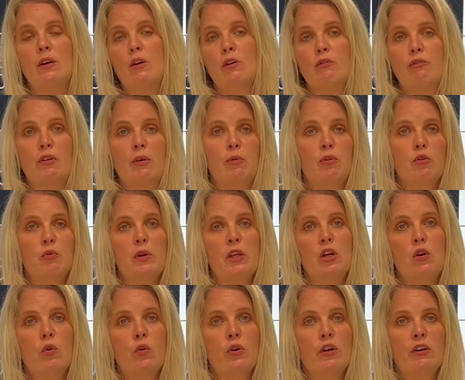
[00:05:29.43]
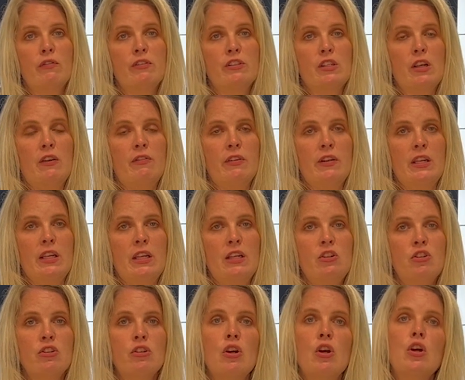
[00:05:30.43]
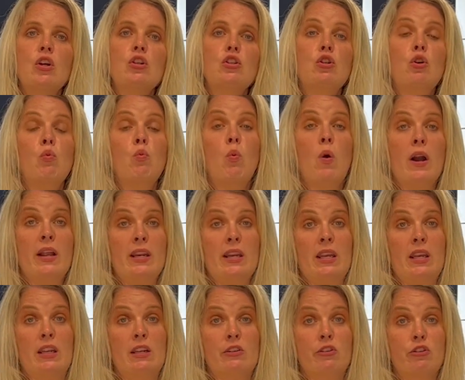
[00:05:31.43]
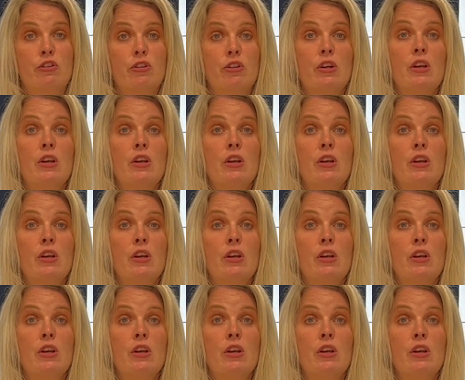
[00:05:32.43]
from 3/4 of an inch to 1 inch.